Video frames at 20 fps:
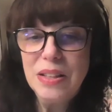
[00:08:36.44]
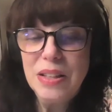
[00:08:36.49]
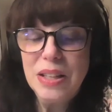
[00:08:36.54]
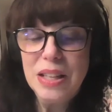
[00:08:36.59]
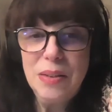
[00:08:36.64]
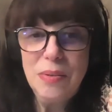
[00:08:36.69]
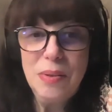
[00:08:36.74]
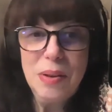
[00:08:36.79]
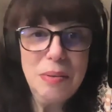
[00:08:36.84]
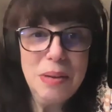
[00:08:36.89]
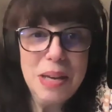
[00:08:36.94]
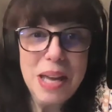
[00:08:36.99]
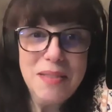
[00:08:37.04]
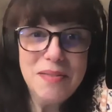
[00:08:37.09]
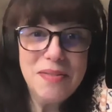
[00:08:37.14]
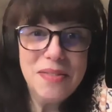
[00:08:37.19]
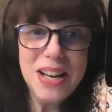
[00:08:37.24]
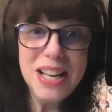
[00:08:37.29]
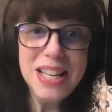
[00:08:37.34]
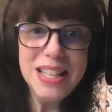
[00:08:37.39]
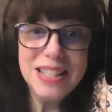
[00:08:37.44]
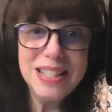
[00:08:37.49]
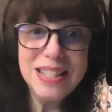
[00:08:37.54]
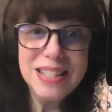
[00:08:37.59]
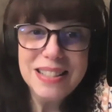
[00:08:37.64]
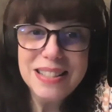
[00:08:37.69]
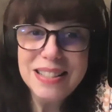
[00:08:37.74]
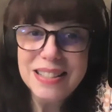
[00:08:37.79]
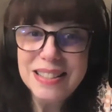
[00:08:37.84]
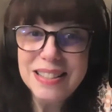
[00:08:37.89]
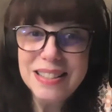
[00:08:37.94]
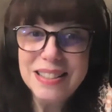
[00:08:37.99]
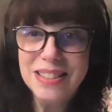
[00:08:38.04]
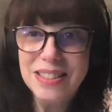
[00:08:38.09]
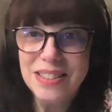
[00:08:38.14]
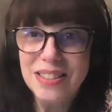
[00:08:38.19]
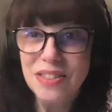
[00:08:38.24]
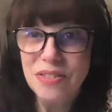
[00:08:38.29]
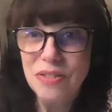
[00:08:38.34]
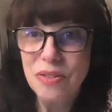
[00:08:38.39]
we became friends
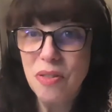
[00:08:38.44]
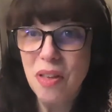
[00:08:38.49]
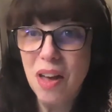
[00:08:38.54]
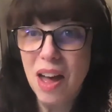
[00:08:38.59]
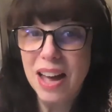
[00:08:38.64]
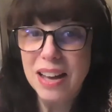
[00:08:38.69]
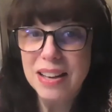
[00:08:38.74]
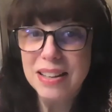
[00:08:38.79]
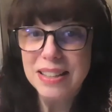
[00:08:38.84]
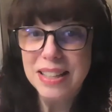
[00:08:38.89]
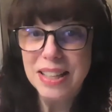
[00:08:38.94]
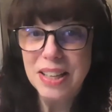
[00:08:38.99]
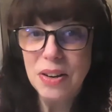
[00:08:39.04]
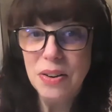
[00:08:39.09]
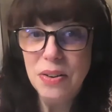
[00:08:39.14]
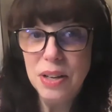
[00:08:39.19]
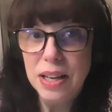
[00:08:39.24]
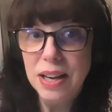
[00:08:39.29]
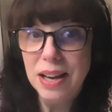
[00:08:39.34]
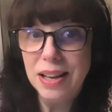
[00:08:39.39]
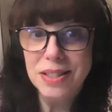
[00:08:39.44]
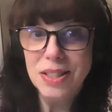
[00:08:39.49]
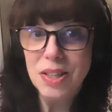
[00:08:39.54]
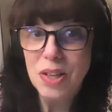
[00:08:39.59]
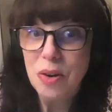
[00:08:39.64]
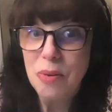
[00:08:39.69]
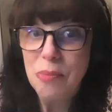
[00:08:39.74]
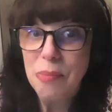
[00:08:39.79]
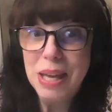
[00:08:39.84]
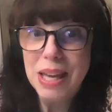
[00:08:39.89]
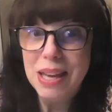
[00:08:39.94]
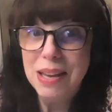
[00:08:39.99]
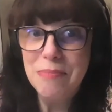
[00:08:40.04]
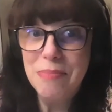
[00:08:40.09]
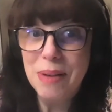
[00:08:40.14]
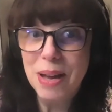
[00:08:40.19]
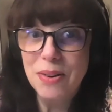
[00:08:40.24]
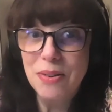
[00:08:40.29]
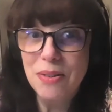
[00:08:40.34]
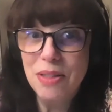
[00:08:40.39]
through that. You know, he got to know me
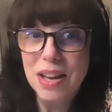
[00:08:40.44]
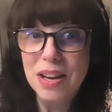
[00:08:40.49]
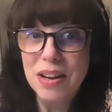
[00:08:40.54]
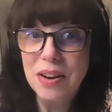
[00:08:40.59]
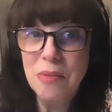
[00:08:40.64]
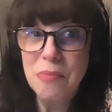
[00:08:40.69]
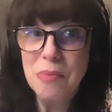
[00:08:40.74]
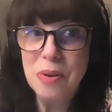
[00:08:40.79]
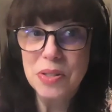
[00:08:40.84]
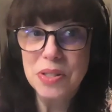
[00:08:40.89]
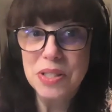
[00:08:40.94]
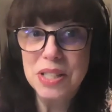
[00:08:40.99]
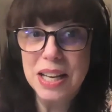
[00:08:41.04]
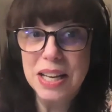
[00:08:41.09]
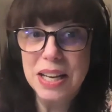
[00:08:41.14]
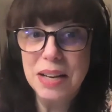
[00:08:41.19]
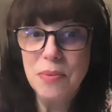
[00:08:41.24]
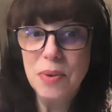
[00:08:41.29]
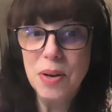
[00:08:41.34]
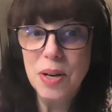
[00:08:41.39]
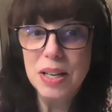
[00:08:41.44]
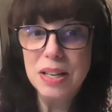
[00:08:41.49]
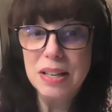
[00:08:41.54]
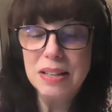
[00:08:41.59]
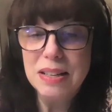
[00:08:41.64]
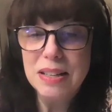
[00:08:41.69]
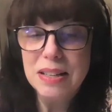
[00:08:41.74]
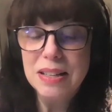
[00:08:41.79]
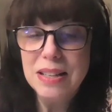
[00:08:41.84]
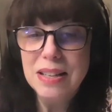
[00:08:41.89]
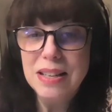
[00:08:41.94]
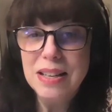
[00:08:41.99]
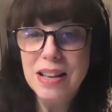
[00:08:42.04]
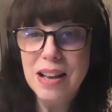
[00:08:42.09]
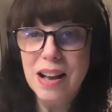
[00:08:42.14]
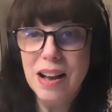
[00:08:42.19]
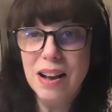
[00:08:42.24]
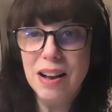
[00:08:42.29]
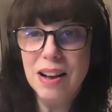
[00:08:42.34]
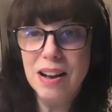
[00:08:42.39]
better than almost anyone
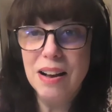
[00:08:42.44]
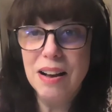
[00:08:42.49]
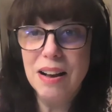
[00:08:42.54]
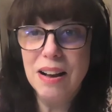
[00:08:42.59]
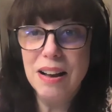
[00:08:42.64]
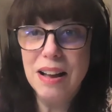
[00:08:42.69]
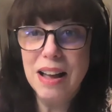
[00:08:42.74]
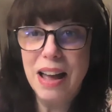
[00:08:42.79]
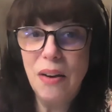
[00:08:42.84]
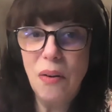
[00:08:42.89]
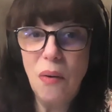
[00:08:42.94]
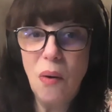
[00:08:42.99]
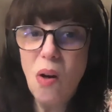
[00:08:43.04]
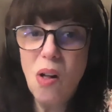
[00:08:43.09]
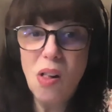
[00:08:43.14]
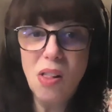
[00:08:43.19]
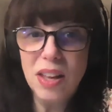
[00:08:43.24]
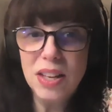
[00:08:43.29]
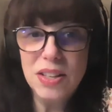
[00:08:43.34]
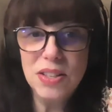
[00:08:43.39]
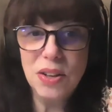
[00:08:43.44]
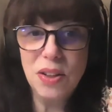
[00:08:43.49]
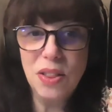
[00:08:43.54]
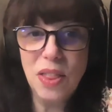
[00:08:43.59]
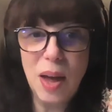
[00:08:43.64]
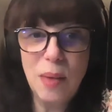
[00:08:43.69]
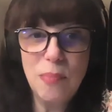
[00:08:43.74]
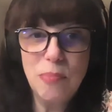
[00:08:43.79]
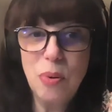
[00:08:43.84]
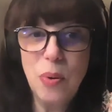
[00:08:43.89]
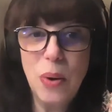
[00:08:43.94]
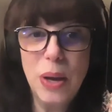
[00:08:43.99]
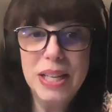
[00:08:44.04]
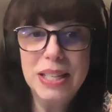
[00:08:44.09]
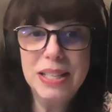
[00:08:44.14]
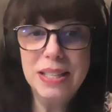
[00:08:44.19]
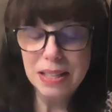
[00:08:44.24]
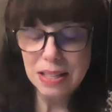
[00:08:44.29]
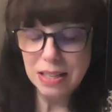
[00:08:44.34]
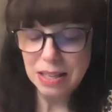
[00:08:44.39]
at all until that
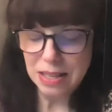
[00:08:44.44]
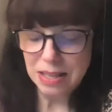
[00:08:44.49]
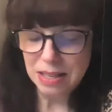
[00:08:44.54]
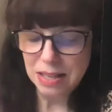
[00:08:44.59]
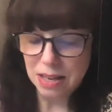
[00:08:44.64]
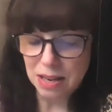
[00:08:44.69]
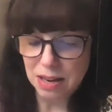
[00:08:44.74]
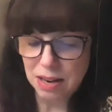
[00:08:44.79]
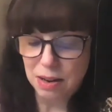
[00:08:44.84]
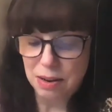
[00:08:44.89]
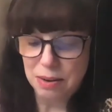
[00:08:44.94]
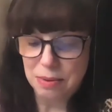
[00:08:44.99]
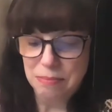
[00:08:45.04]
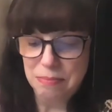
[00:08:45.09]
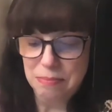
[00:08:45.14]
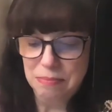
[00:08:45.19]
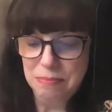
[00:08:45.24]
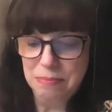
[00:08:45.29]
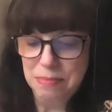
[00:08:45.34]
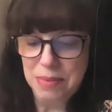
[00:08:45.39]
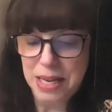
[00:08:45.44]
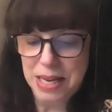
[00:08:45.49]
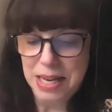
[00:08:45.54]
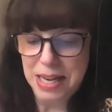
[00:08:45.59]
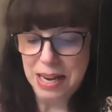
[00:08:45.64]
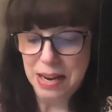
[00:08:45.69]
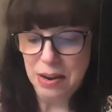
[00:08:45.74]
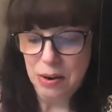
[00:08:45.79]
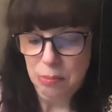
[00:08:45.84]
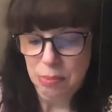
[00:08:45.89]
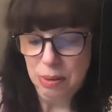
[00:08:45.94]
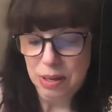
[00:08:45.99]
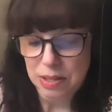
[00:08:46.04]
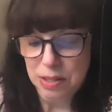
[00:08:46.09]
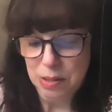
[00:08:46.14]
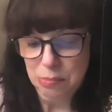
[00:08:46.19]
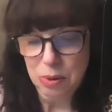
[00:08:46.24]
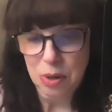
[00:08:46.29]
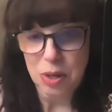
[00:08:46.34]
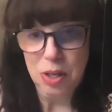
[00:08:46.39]
point. And now, because
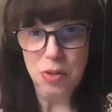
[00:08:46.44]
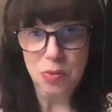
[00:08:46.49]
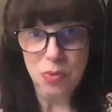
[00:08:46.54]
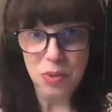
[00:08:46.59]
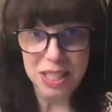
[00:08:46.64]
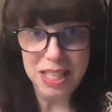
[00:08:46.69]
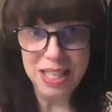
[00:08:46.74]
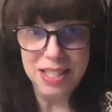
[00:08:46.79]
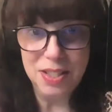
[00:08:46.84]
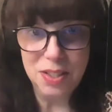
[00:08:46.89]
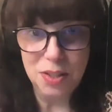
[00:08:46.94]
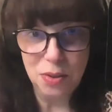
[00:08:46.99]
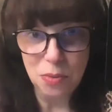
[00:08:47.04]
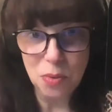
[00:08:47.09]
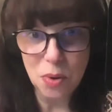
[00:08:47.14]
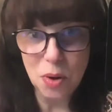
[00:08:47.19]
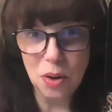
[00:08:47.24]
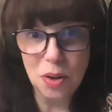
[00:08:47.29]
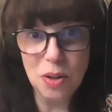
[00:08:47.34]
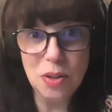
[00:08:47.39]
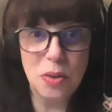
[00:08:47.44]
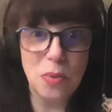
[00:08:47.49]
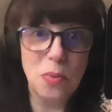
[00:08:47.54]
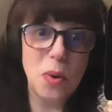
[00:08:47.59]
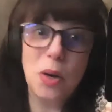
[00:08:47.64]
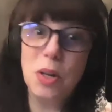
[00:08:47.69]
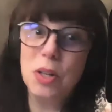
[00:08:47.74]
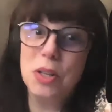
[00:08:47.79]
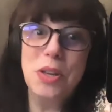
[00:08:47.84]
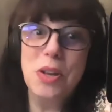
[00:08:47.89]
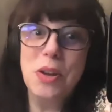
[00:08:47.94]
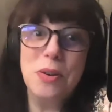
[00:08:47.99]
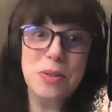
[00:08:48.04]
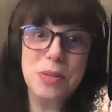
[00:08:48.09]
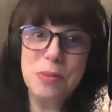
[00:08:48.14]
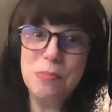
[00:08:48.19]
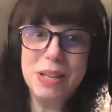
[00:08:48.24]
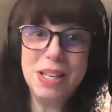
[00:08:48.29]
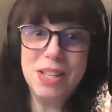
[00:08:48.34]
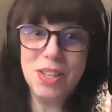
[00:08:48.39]
the book is released to the world
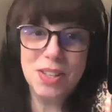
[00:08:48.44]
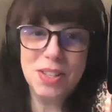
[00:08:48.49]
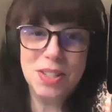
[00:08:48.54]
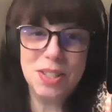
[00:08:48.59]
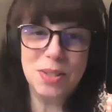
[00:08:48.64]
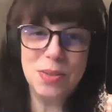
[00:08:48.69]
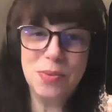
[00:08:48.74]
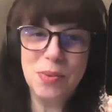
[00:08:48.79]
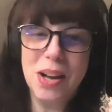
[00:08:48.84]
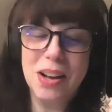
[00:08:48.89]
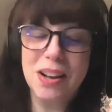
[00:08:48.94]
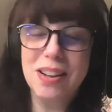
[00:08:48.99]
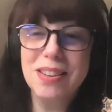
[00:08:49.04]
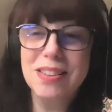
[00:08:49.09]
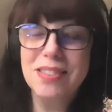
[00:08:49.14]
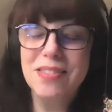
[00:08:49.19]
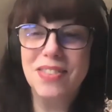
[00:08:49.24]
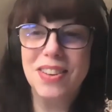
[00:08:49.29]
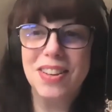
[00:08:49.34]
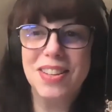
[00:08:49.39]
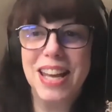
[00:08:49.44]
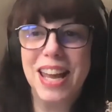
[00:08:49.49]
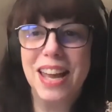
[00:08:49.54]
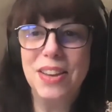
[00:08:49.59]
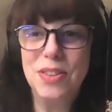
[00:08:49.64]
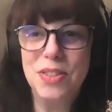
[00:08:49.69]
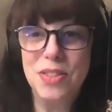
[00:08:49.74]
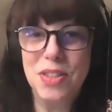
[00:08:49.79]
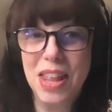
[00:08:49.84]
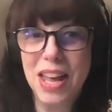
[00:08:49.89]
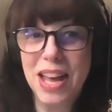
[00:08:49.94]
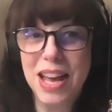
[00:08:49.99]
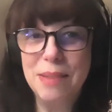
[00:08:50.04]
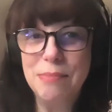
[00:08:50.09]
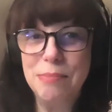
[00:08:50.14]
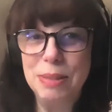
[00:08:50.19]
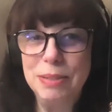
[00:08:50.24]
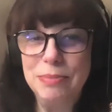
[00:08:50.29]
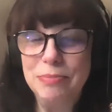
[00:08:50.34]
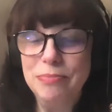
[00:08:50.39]
knows me just as well, to get used to that.
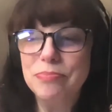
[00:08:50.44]
But